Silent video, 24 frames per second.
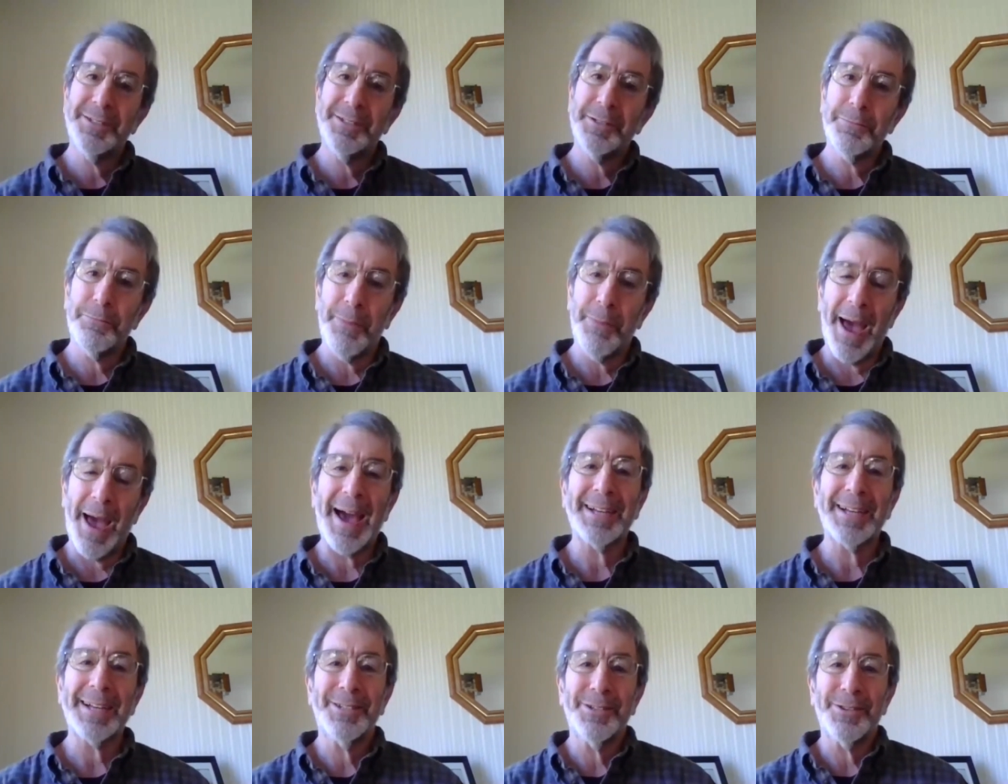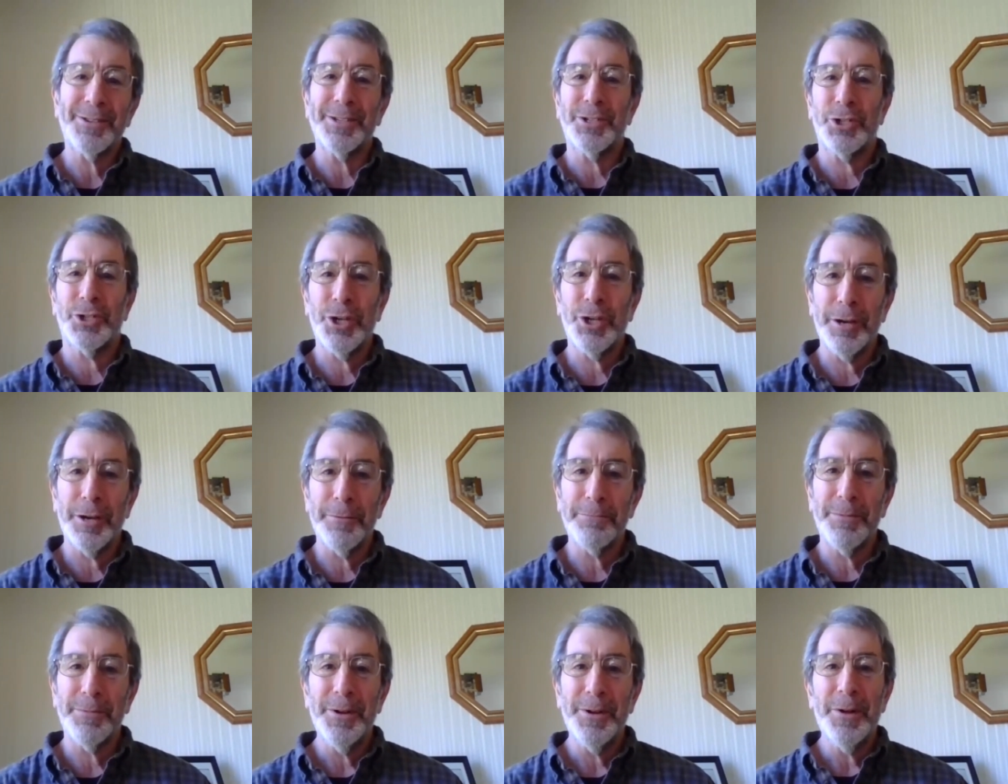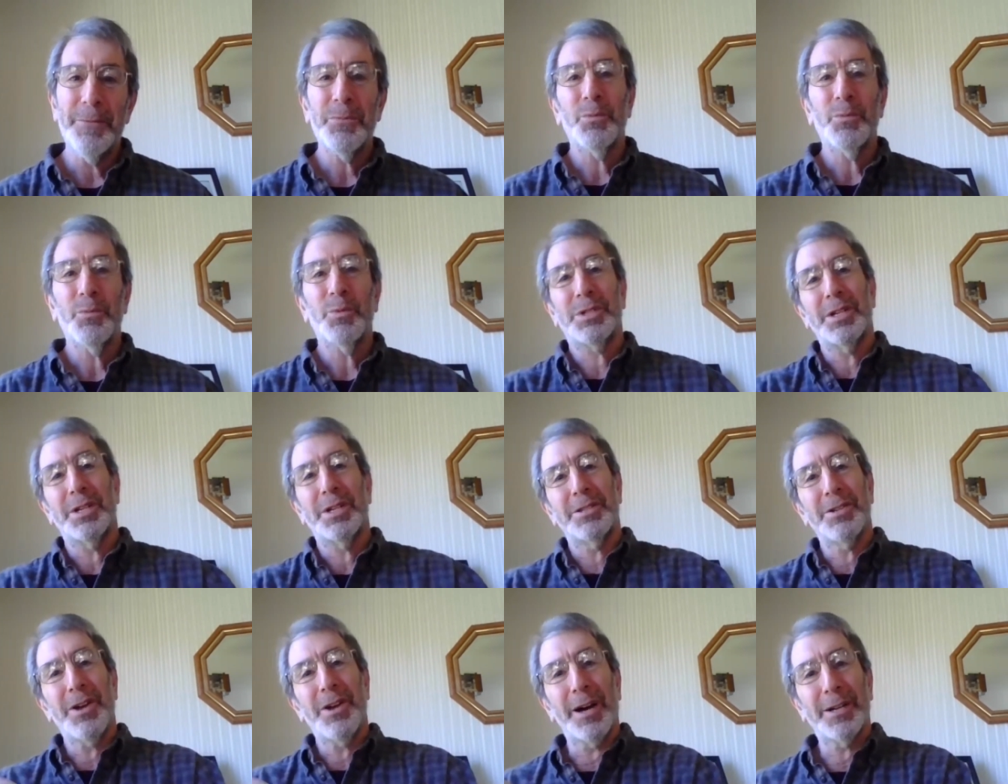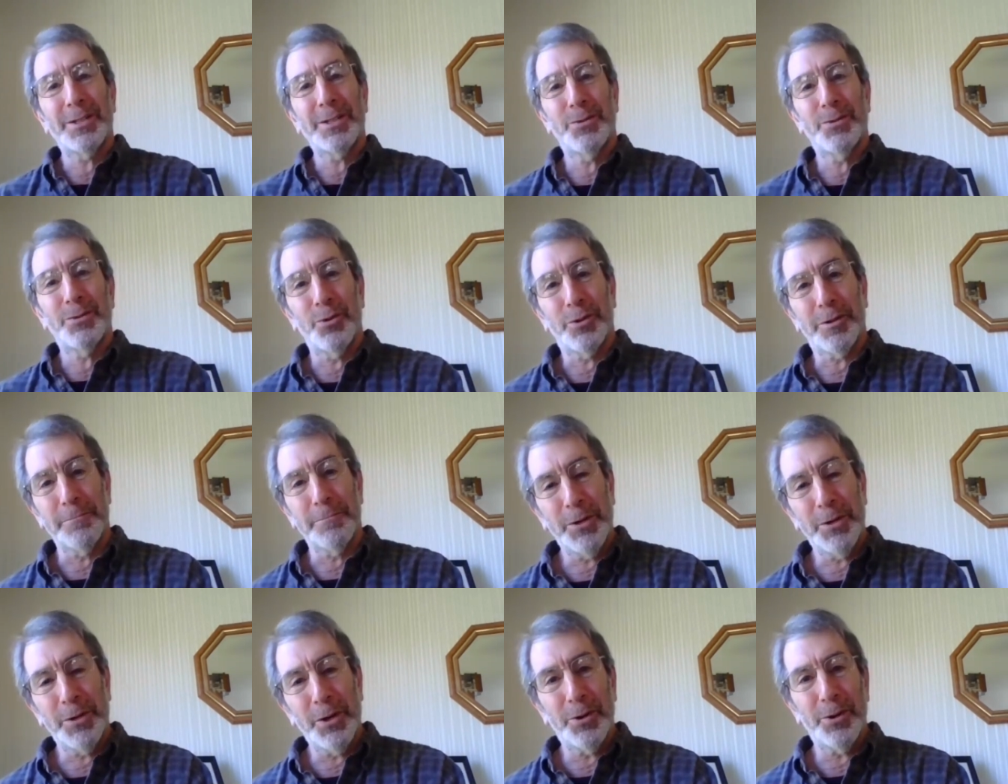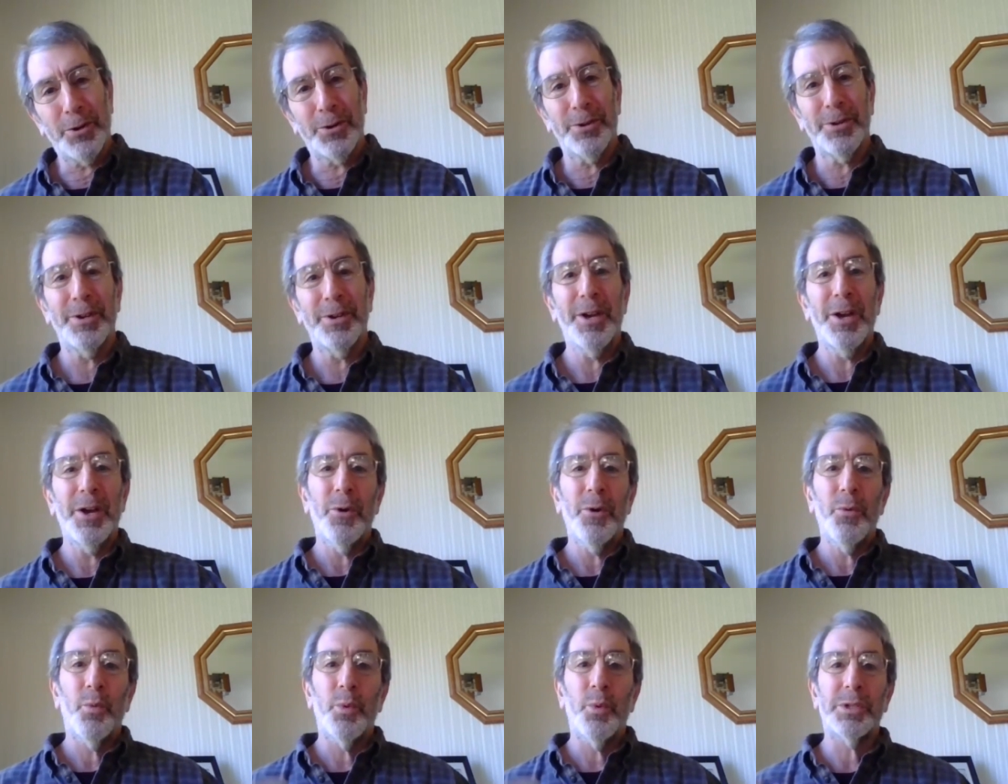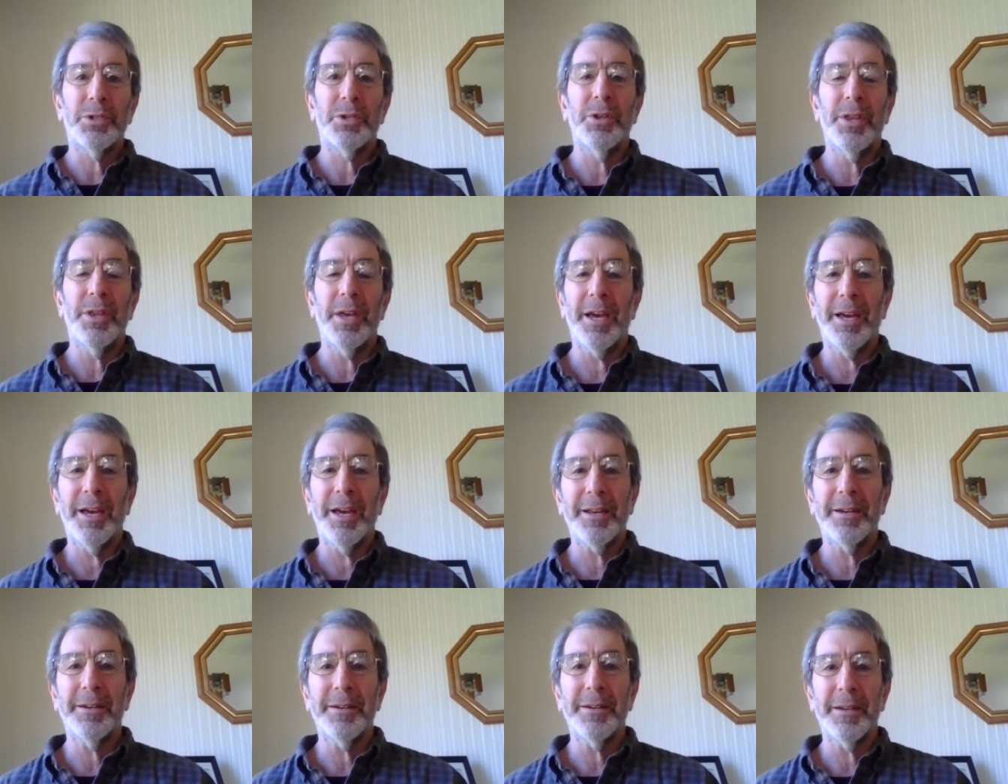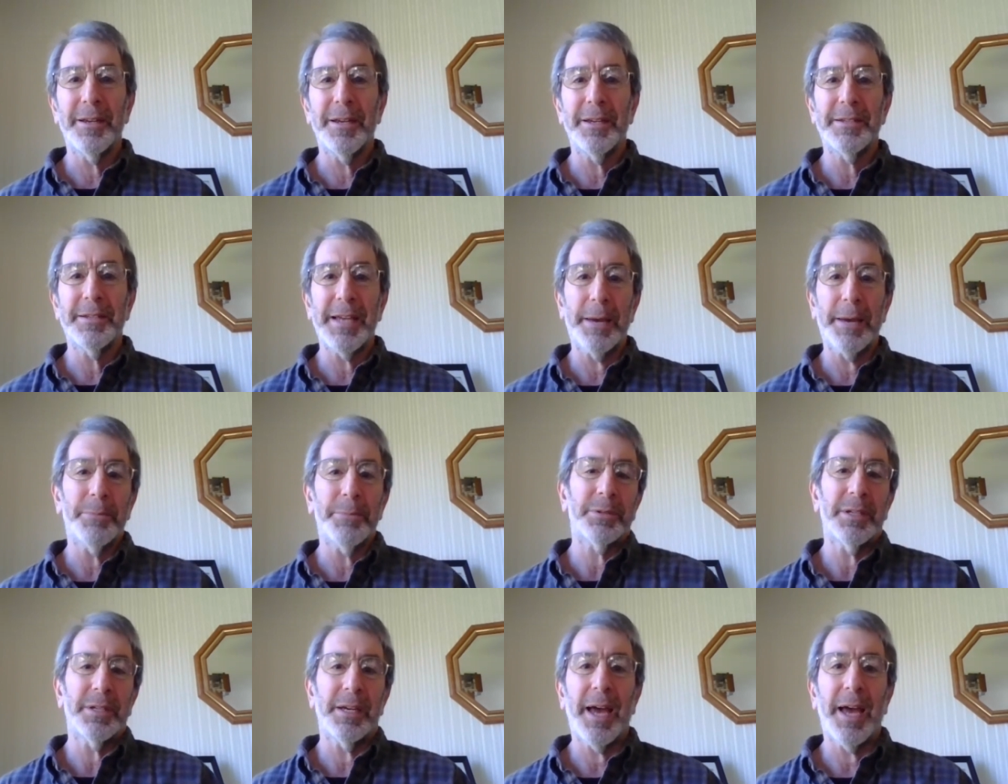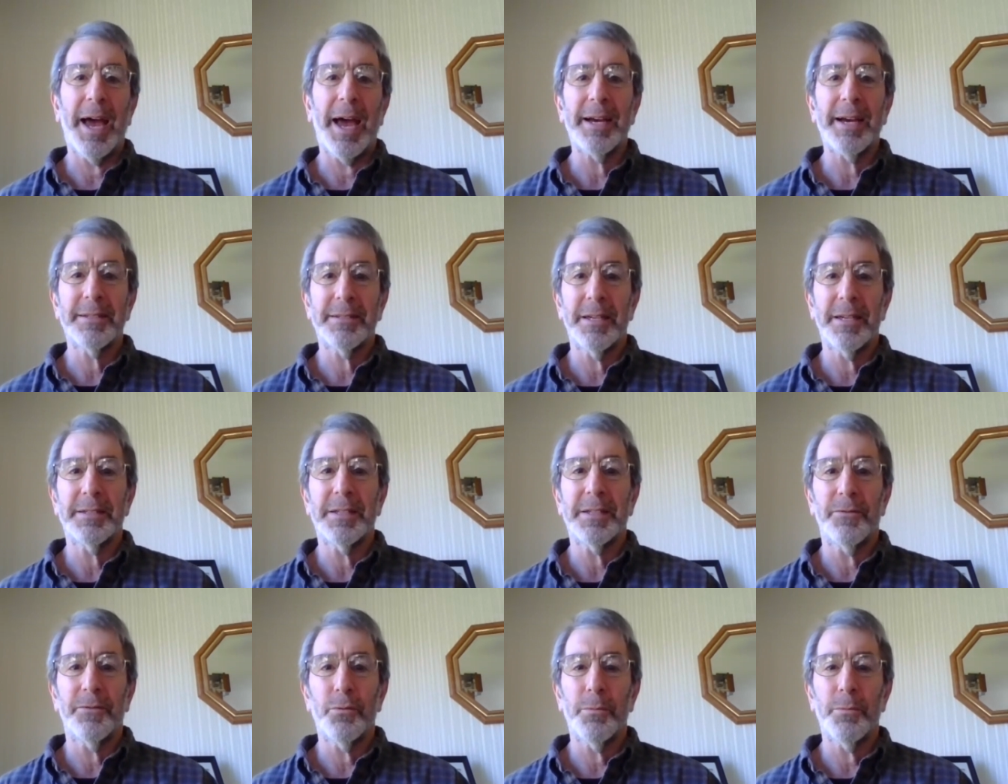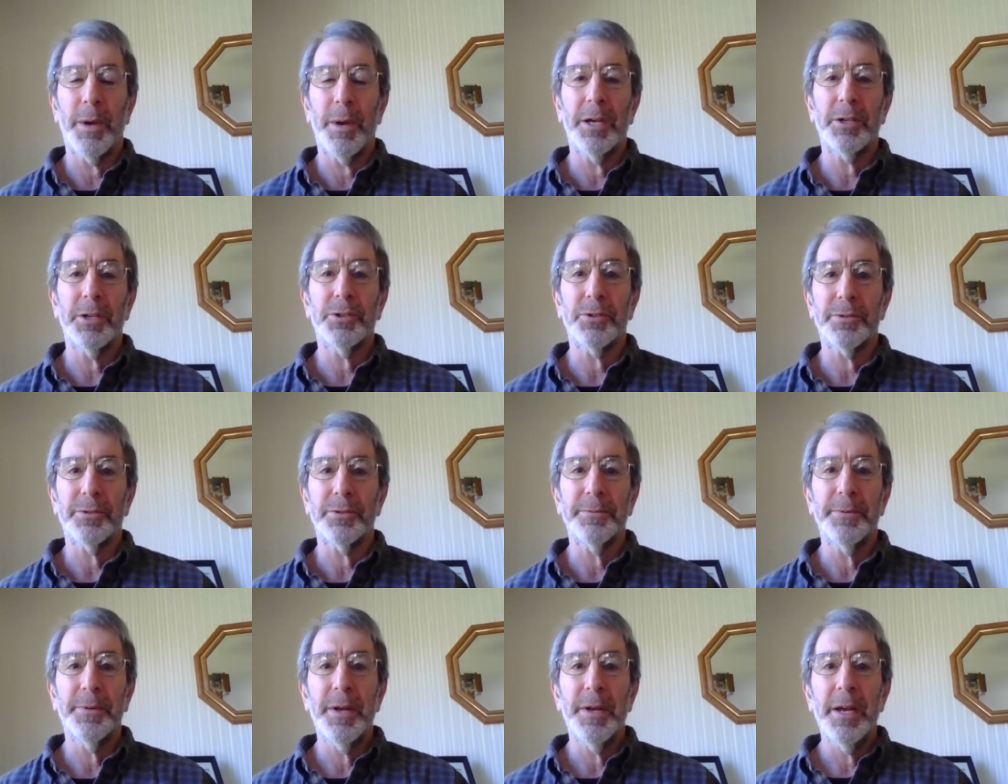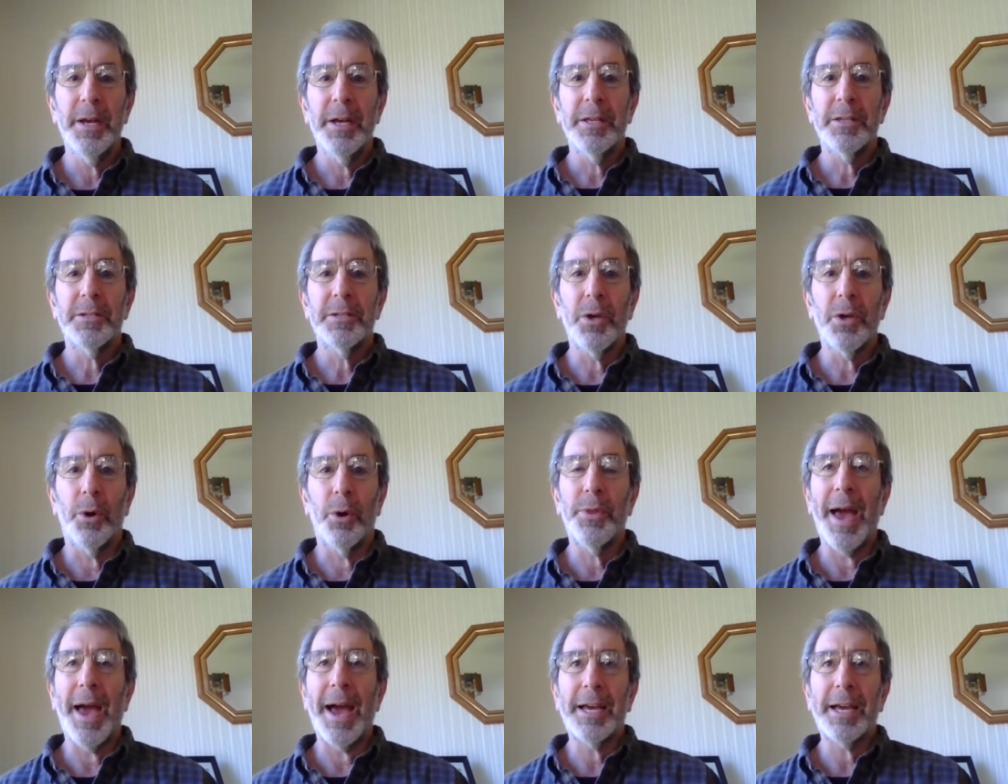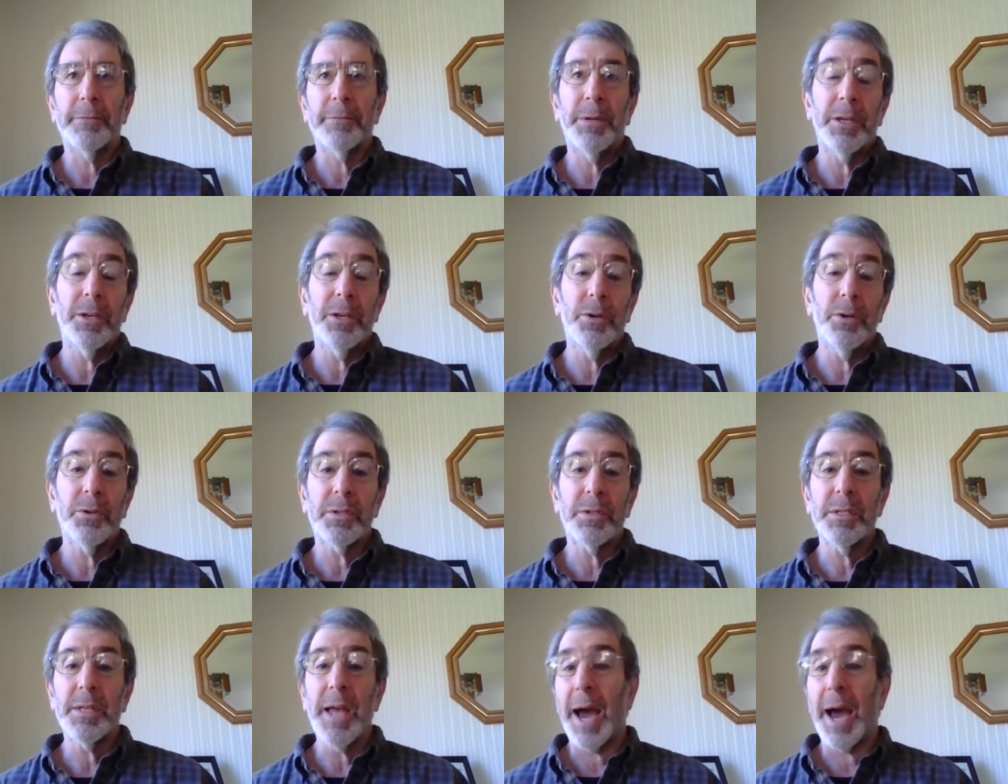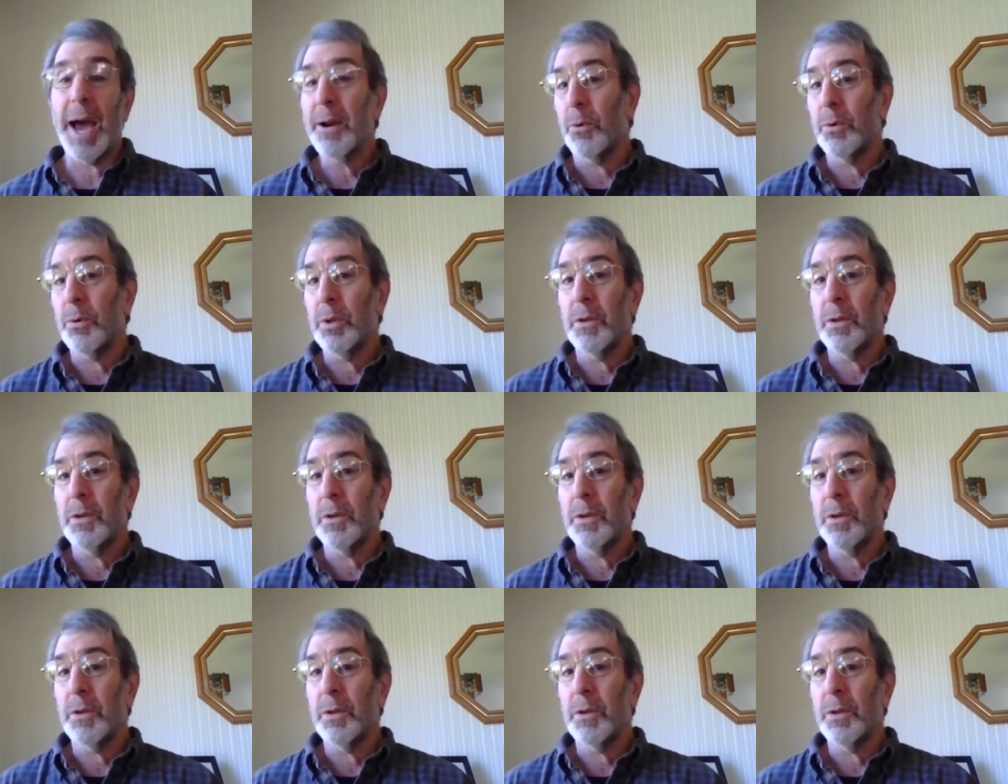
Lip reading: back to the chip, which then talks to a computer, which then is able to access information. So that can be used not only